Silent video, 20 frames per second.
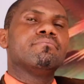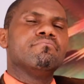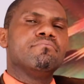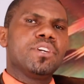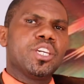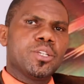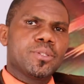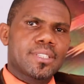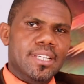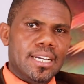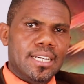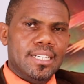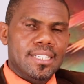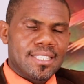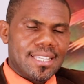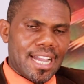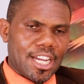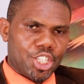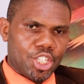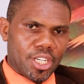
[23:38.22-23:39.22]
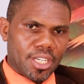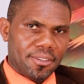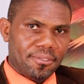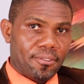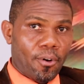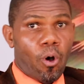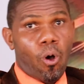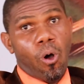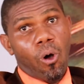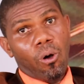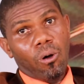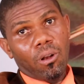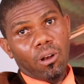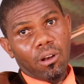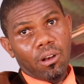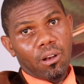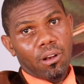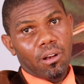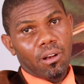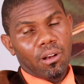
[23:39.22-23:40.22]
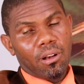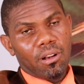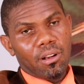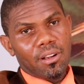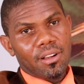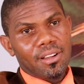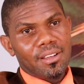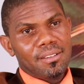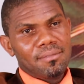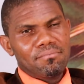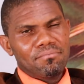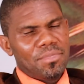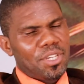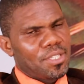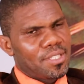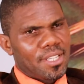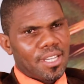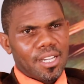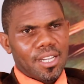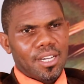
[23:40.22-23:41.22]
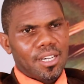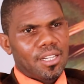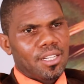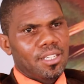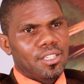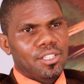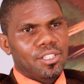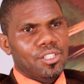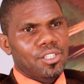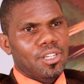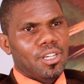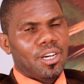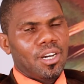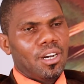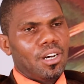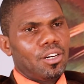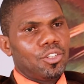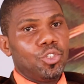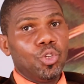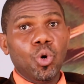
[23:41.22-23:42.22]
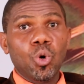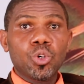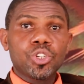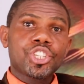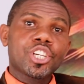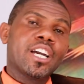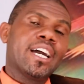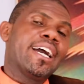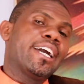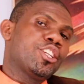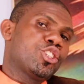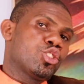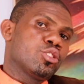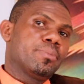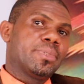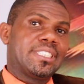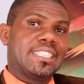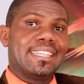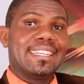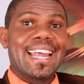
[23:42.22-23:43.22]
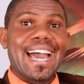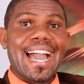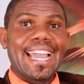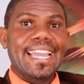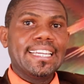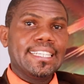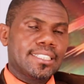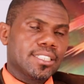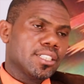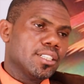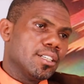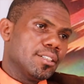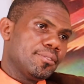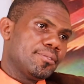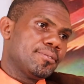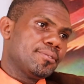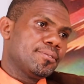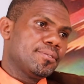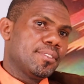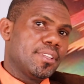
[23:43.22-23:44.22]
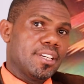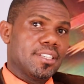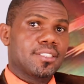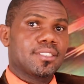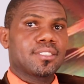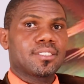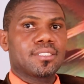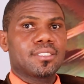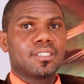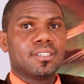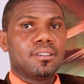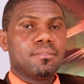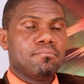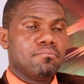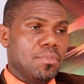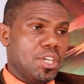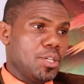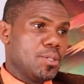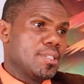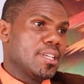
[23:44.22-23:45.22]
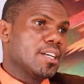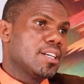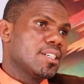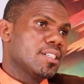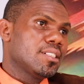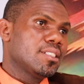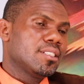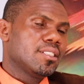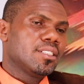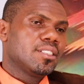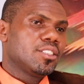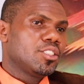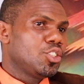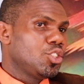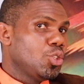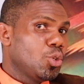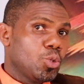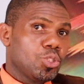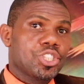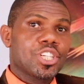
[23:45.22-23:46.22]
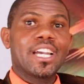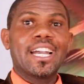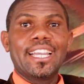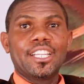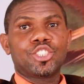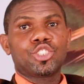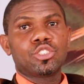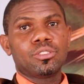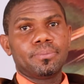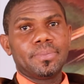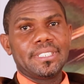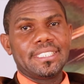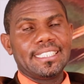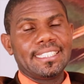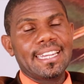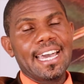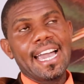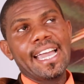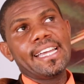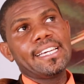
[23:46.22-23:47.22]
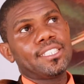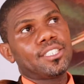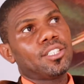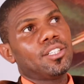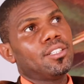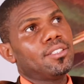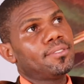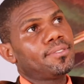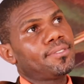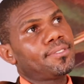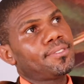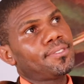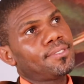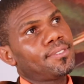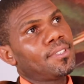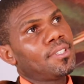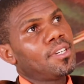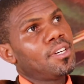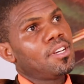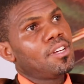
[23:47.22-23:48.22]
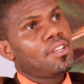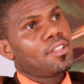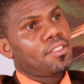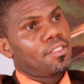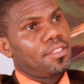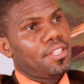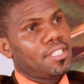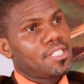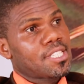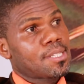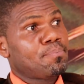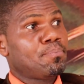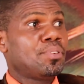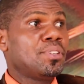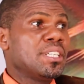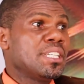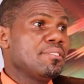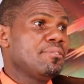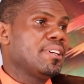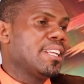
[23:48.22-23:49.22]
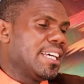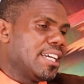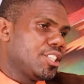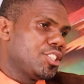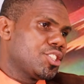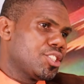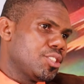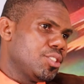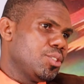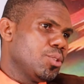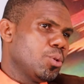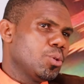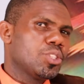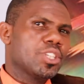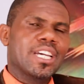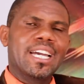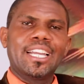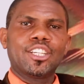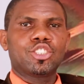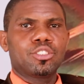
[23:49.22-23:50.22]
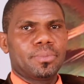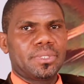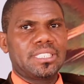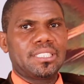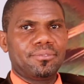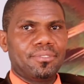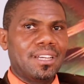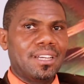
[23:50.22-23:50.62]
Music is actually for all. Music, no child should be denied of this music. No child should be denied of this privilege. No child should